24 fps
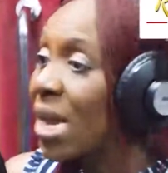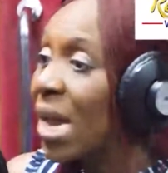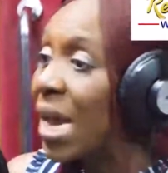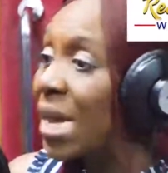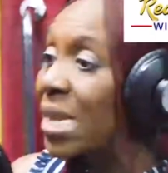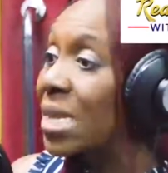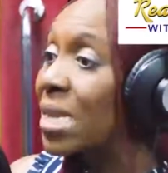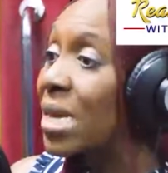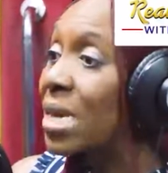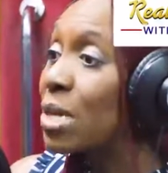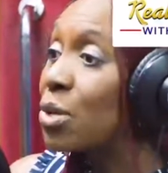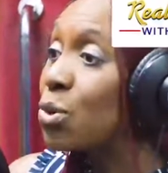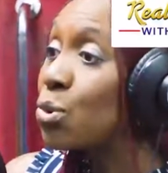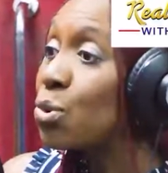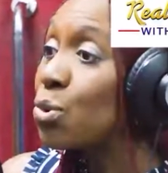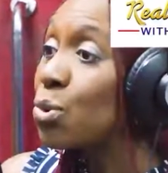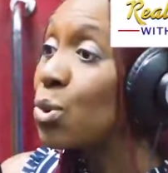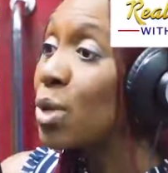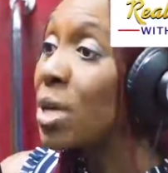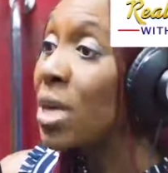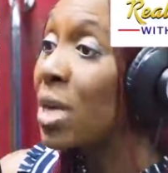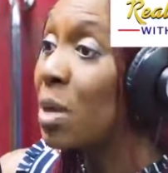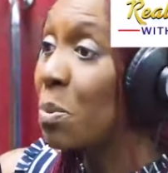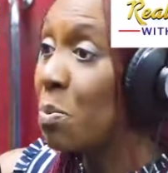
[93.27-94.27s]
And then
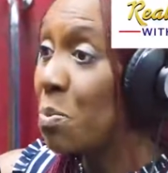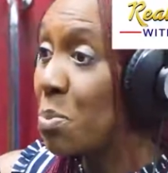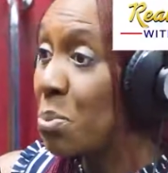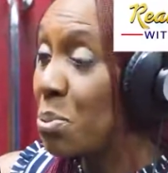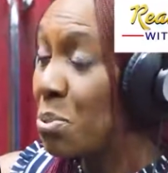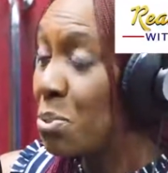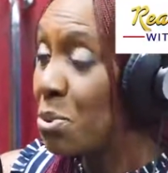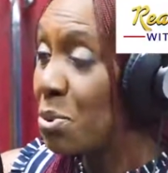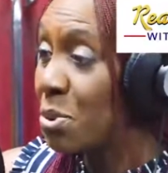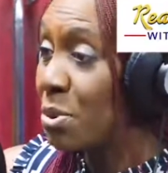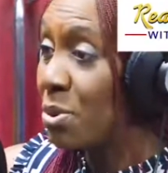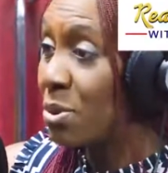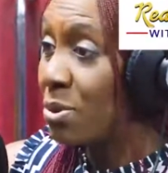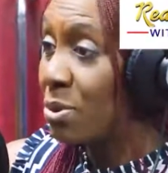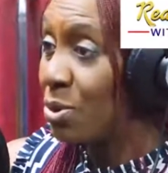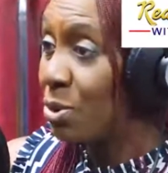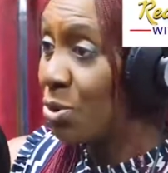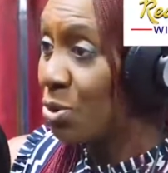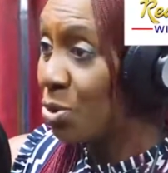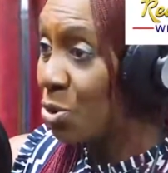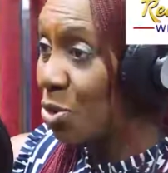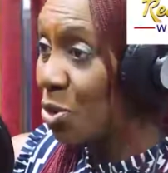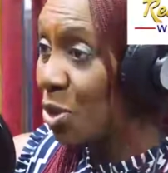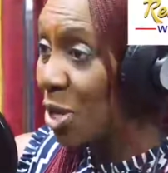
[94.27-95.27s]
you keep
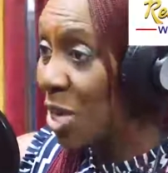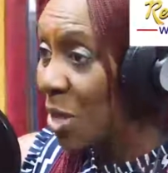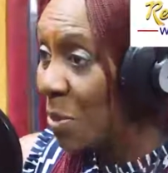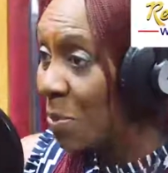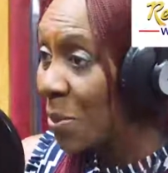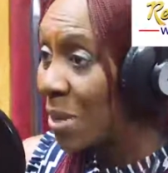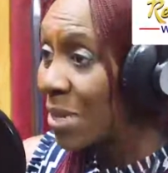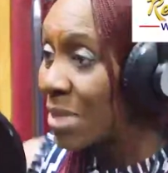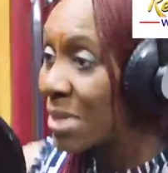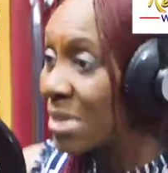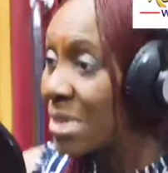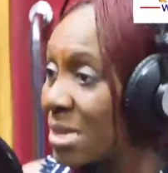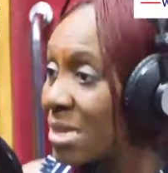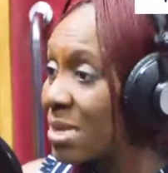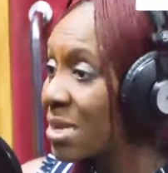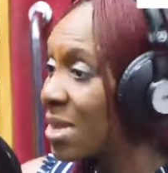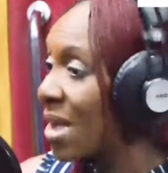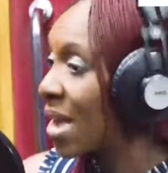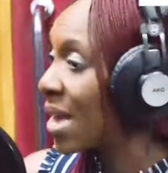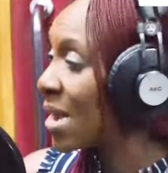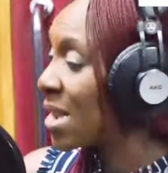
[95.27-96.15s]
at it.